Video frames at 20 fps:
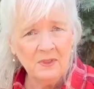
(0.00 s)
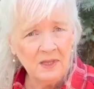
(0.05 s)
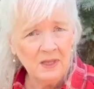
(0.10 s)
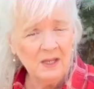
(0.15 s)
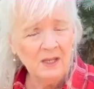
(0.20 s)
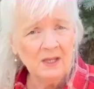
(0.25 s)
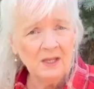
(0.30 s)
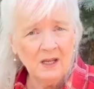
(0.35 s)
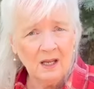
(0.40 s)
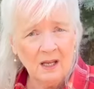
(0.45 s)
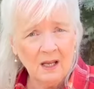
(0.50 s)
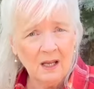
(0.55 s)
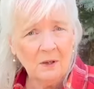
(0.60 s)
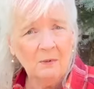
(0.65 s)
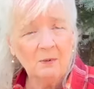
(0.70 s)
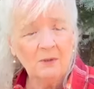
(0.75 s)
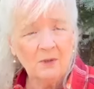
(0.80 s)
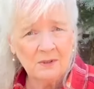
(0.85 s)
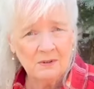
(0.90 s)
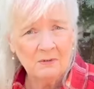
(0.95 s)
Then I
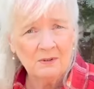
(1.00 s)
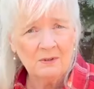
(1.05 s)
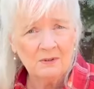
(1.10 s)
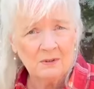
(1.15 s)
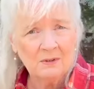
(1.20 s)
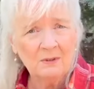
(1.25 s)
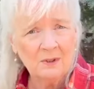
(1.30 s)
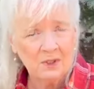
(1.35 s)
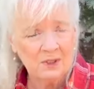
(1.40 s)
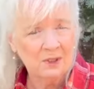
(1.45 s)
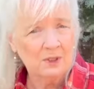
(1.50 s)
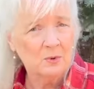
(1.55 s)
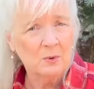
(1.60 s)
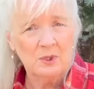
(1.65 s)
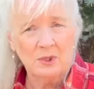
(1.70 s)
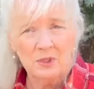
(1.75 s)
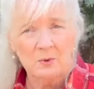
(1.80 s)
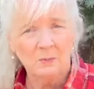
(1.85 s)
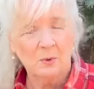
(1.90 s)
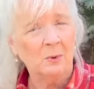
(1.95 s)
would just
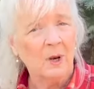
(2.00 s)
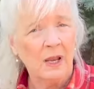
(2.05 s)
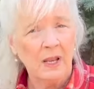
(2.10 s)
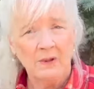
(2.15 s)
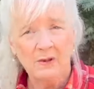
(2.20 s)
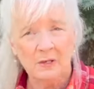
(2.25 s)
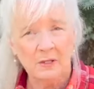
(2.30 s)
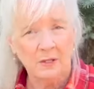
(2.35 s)
swish them around a